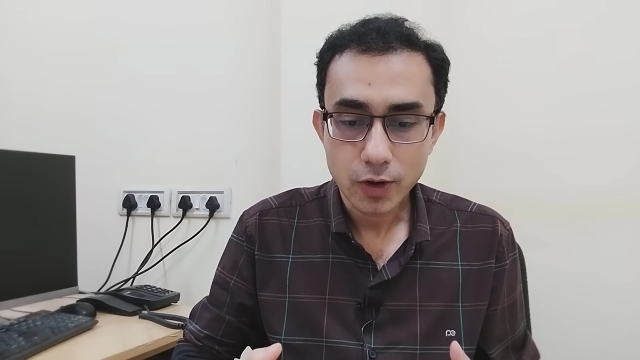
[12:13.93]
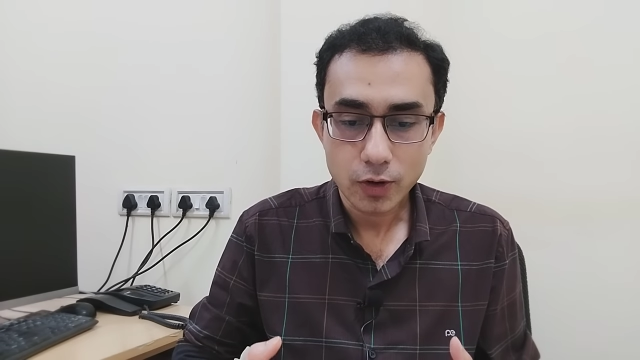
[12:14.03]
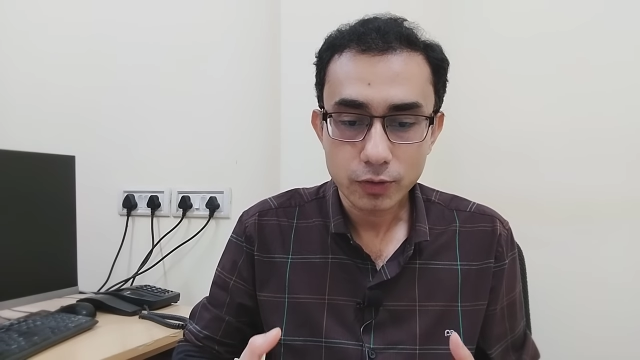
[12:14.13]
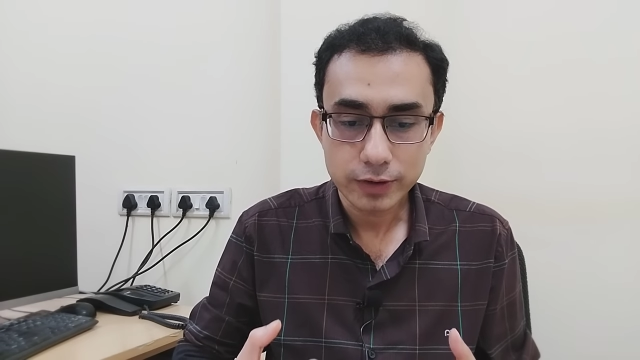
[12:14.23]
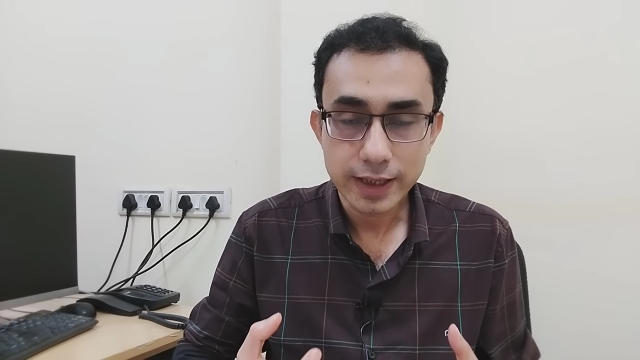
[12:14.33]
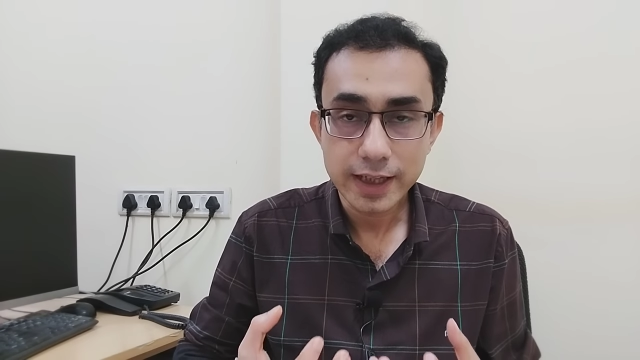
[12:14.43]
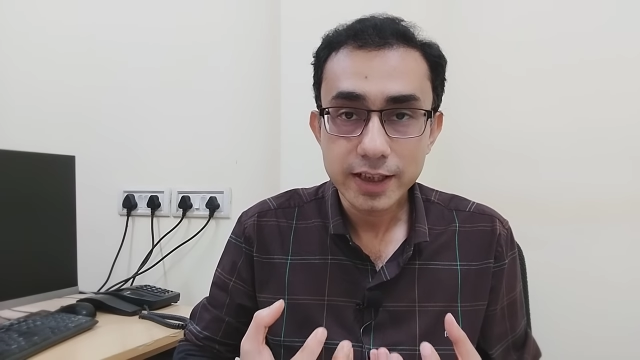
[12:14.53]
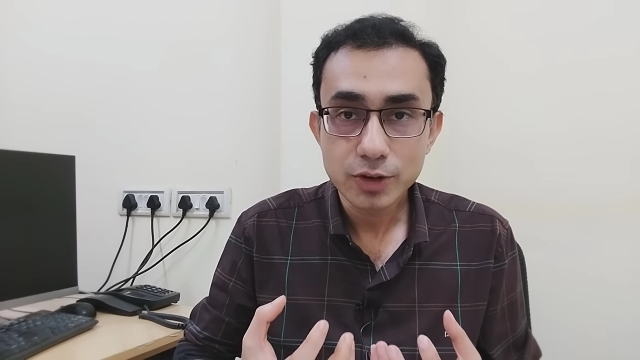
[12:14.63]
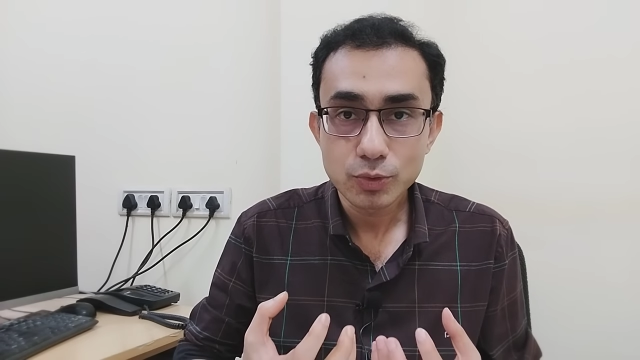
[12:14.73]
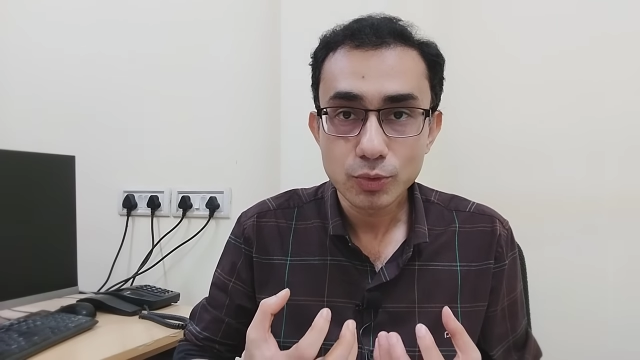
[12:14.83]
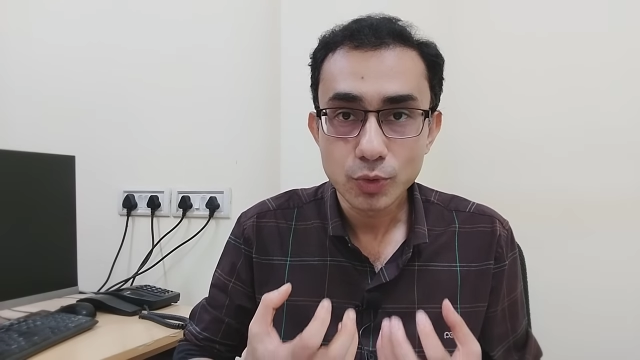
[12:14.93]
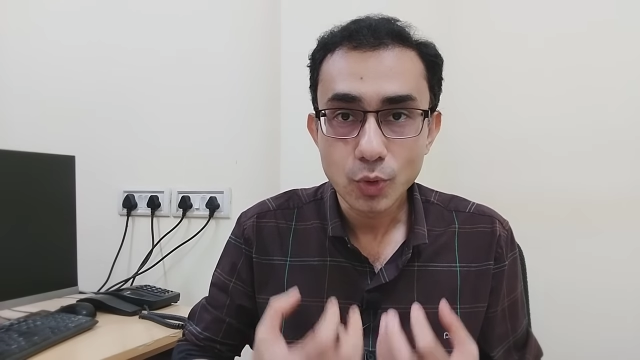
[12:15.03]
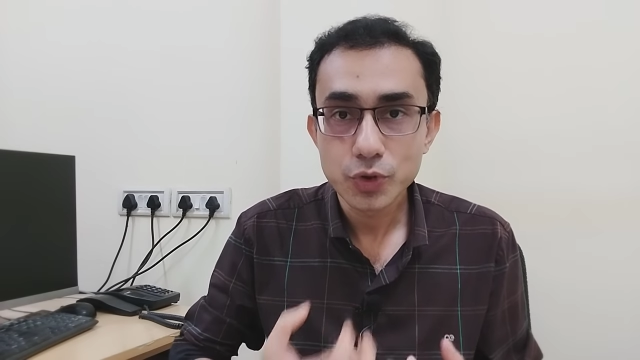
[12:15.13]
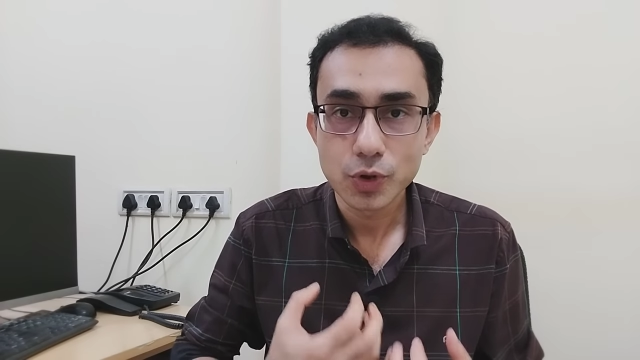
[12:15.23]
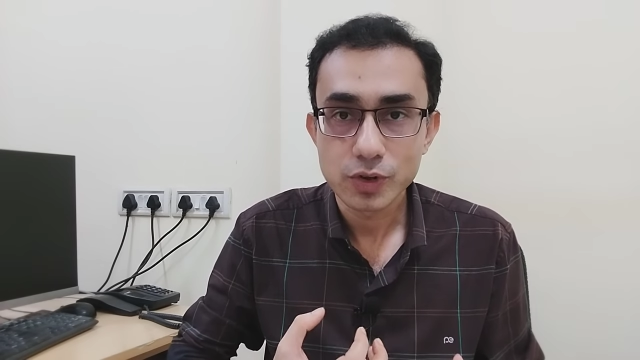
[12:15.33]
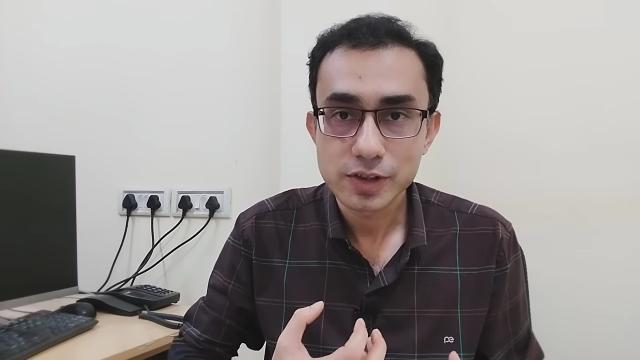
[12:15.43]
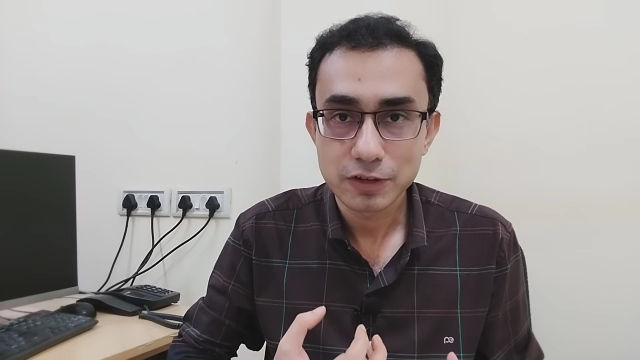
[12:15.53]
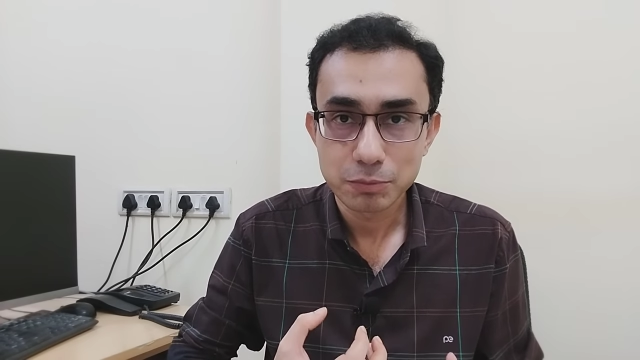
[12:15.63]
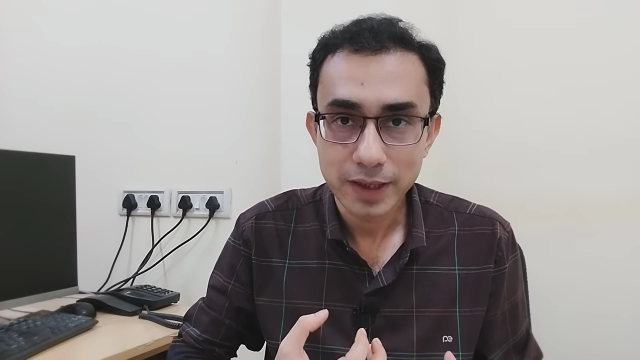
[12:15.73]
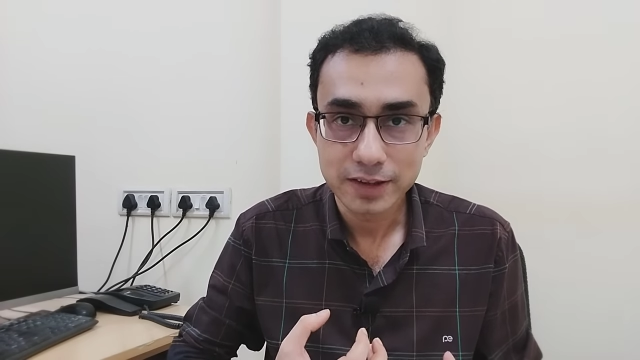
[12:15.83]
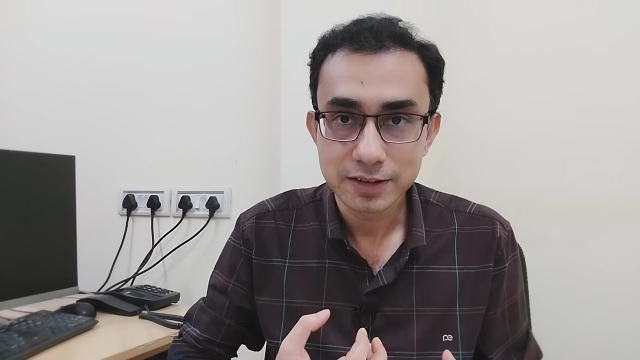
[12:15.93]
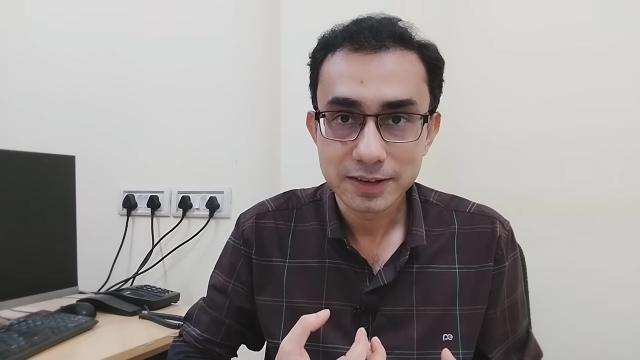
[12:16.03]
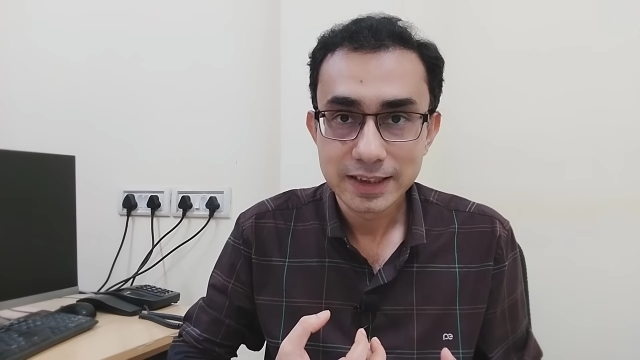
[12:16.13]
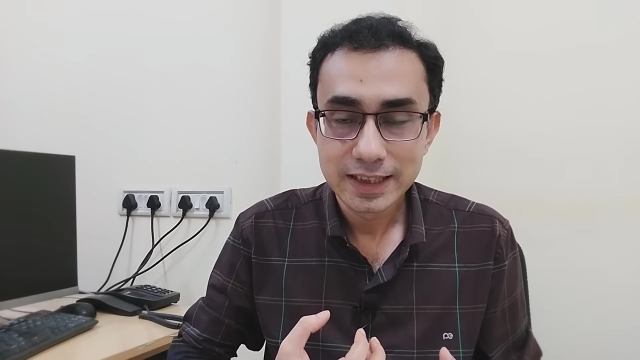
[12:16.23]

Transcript: of getting to know yourself better.